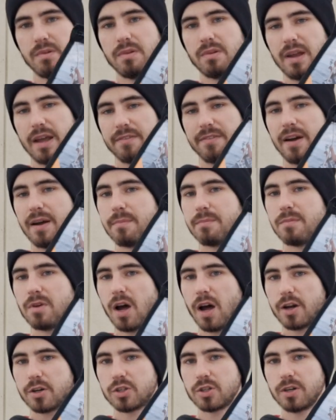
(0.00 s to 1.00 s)
if I'm
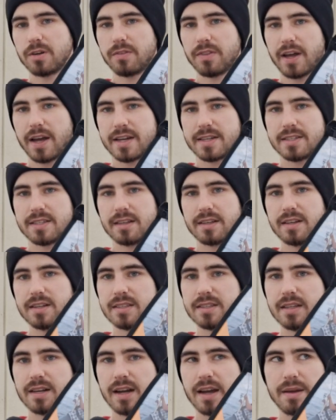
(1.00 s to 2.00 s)
not sure of the ice
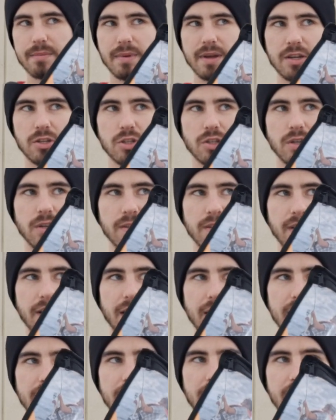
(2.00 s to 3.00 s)
thickness, then I make sure that
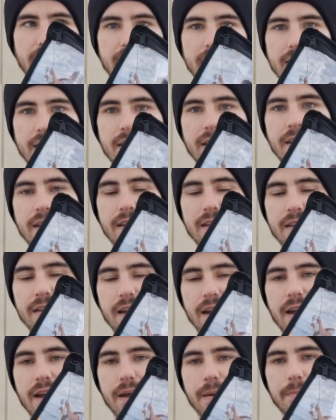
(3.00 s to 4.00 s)
I get
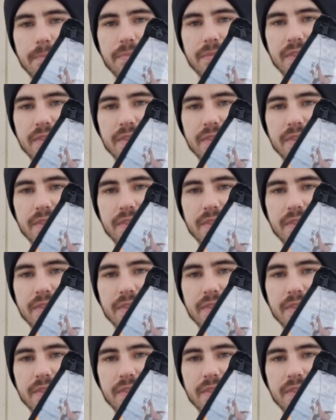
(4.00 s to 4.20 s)
an